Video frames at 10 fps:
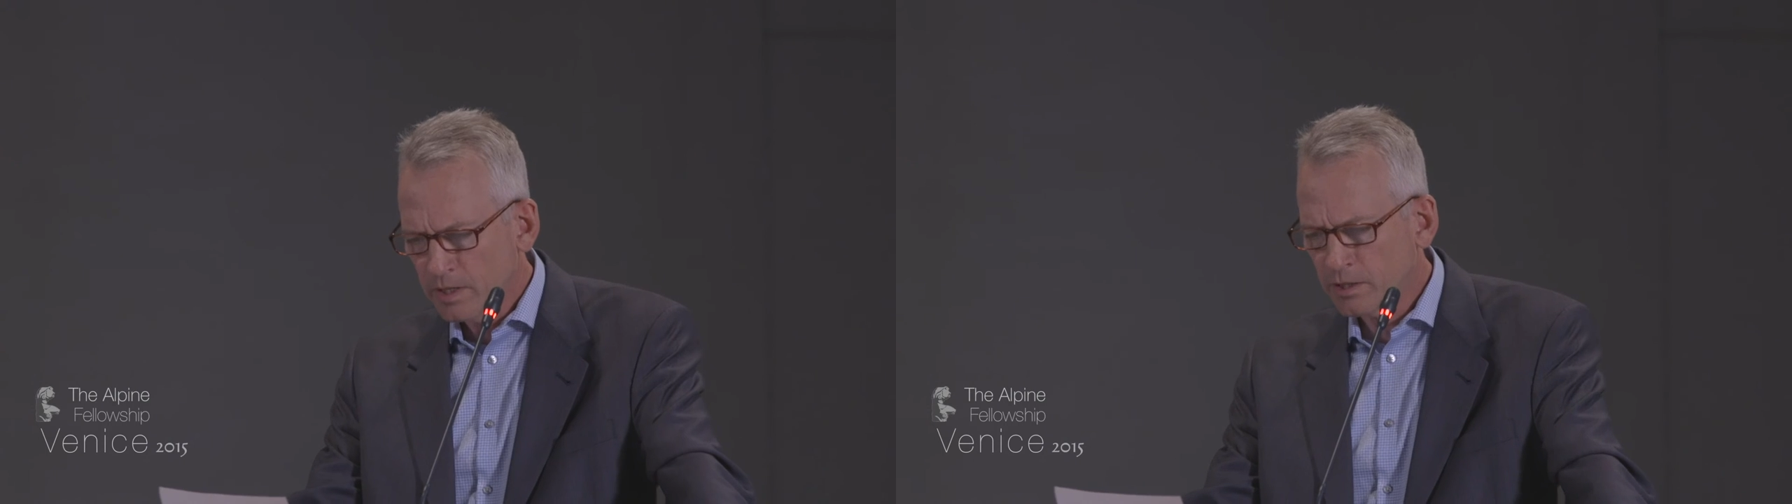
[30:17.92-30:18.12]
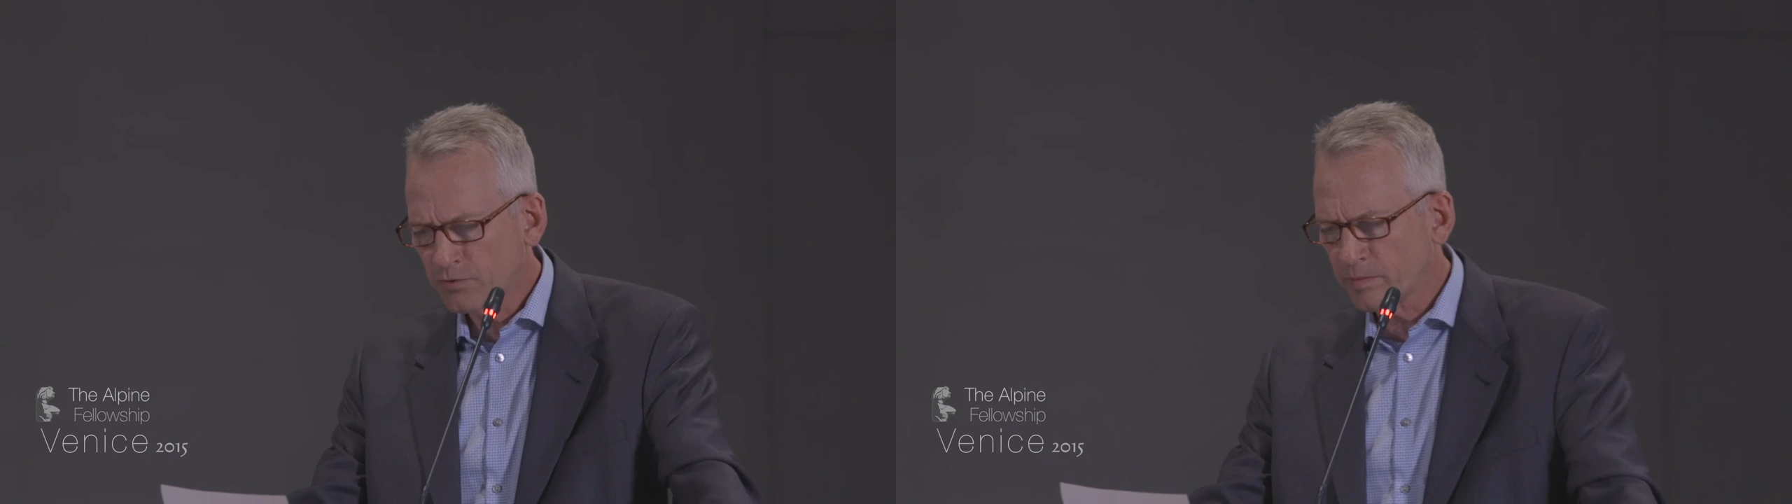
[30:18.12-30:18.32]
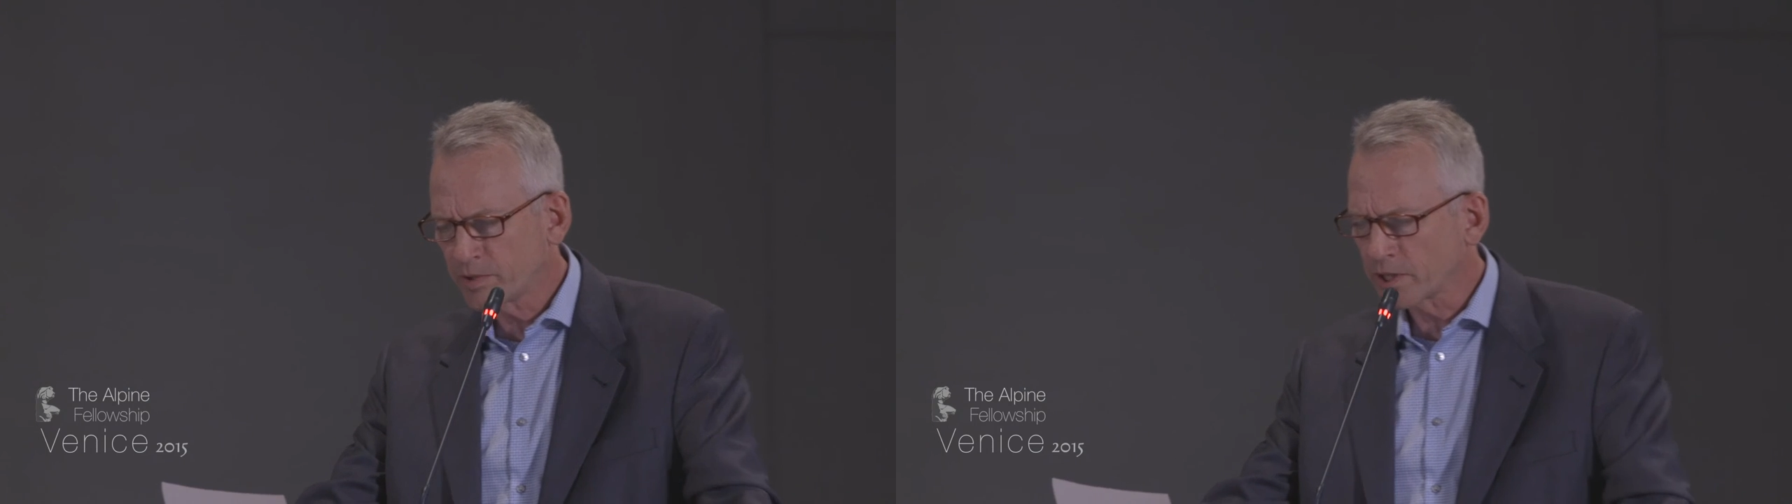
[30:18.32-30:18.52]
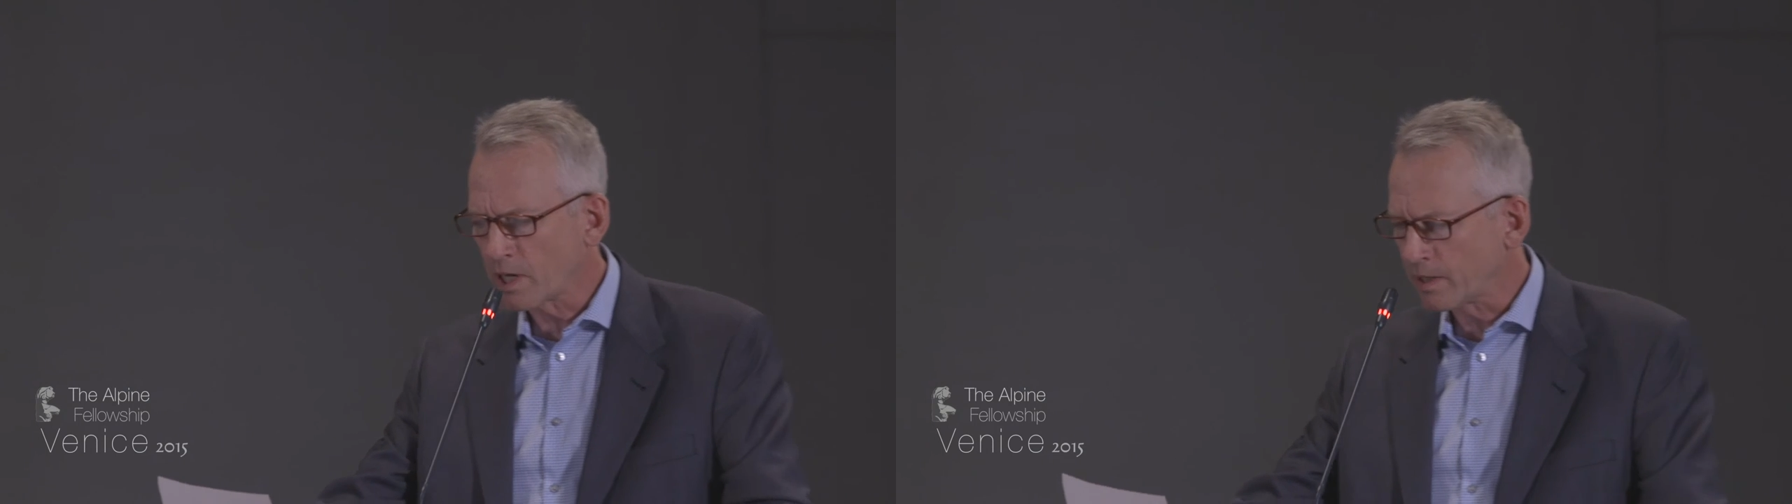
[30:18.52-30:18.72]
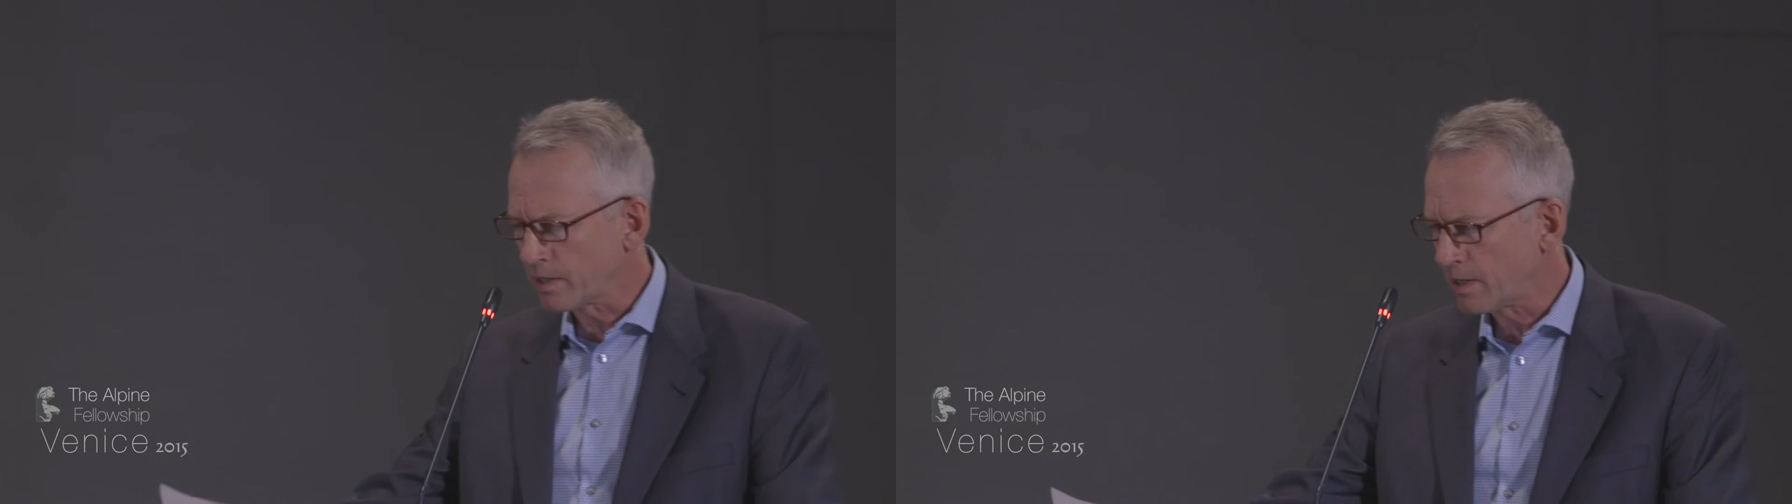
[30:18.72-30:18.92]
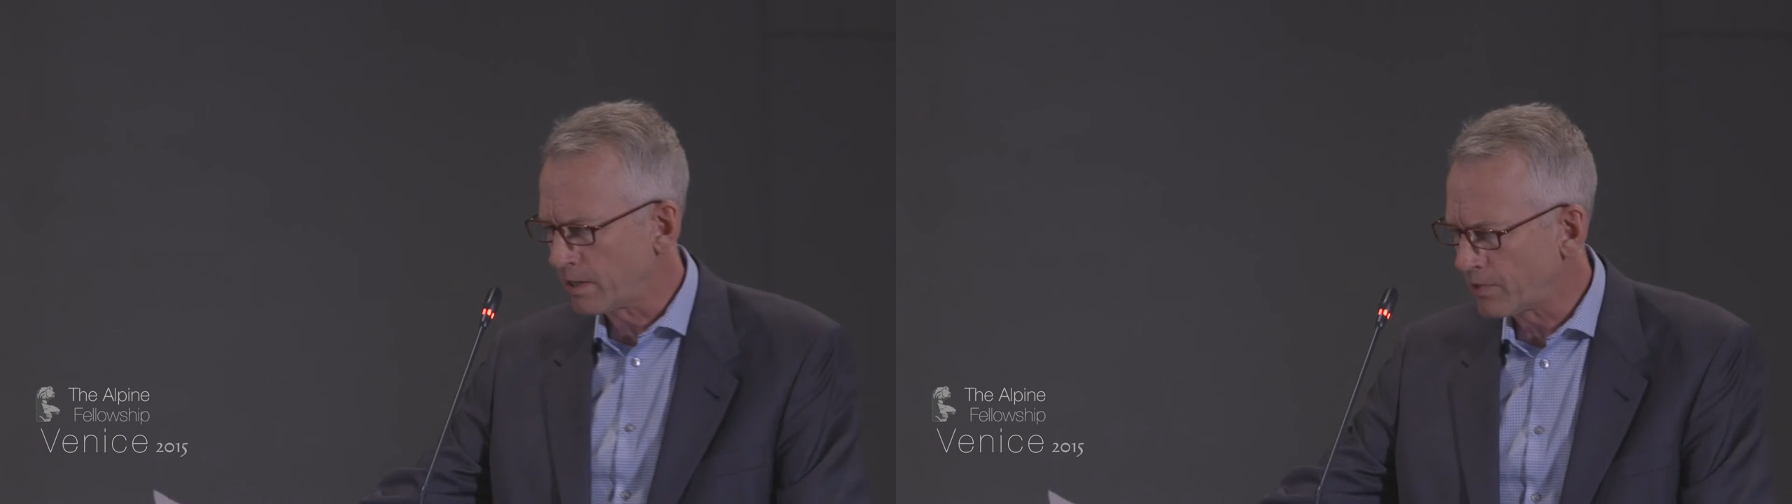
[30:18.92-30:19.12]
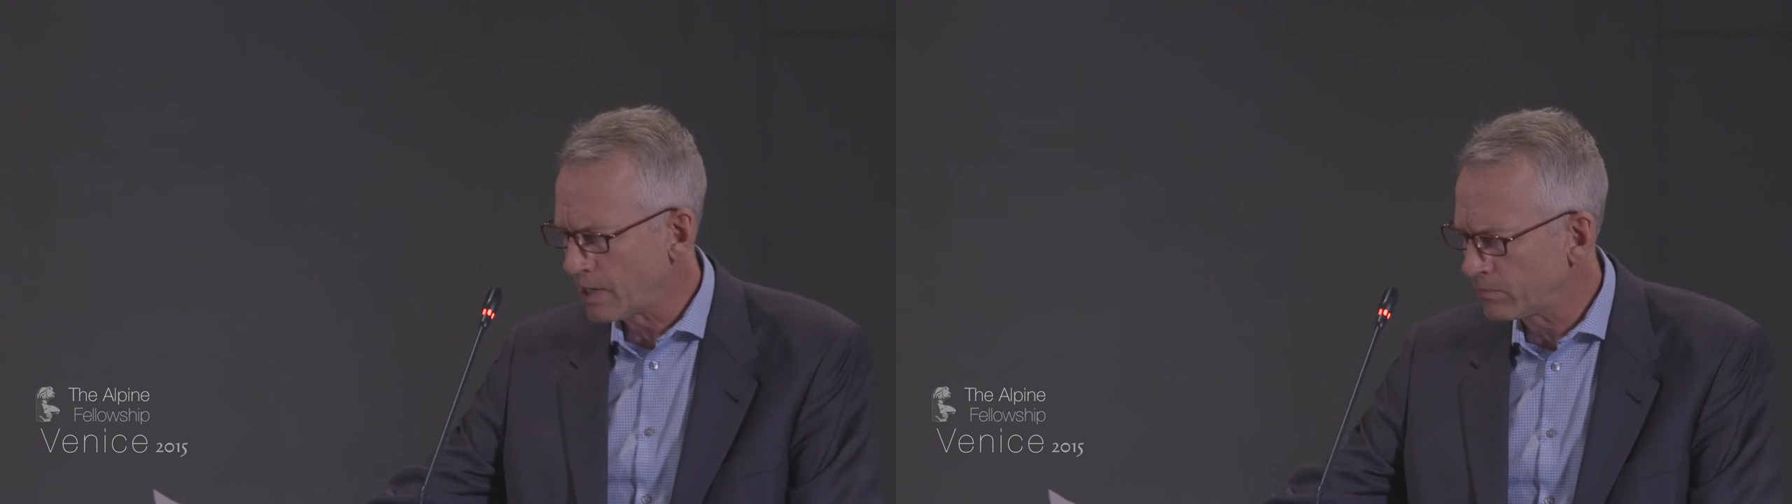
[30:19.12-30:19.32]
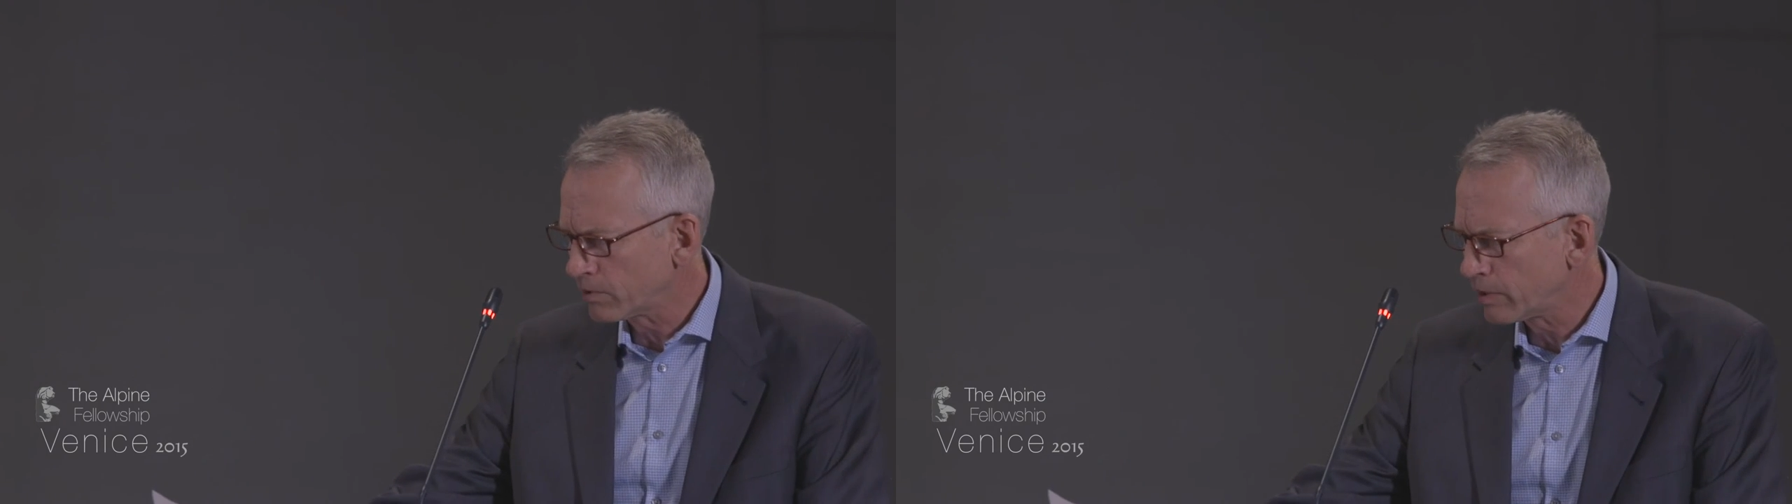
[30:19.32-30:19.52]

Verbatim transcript: This is from Saga, a rival